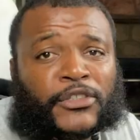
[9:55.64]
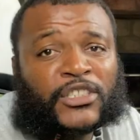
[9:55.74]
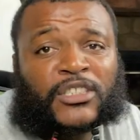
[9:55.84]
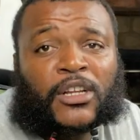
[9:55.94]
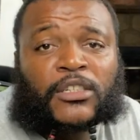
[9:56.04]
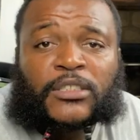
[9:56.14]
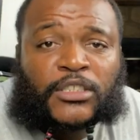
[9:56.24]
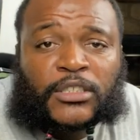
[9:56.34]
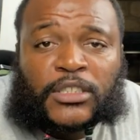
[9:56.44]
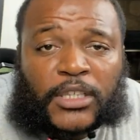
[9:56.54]
you're just on
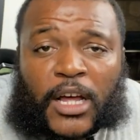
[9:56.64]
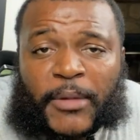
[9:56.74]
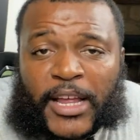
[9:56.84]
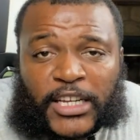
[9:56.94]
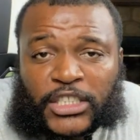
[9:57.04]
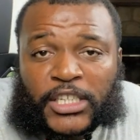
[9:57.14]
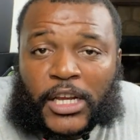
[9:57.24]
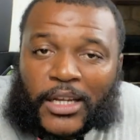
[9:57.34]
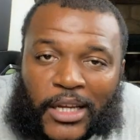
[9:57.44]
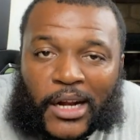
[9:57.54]
dumbass
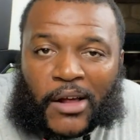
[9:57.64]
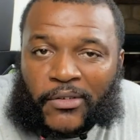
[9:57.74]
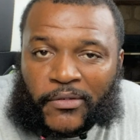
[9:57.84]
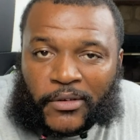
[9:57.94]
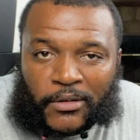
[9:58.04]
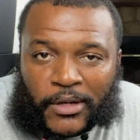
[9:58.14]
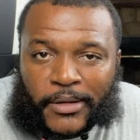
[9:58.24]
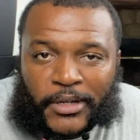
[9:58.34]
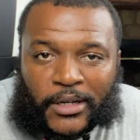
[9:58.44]
shit, get off of it. You know what I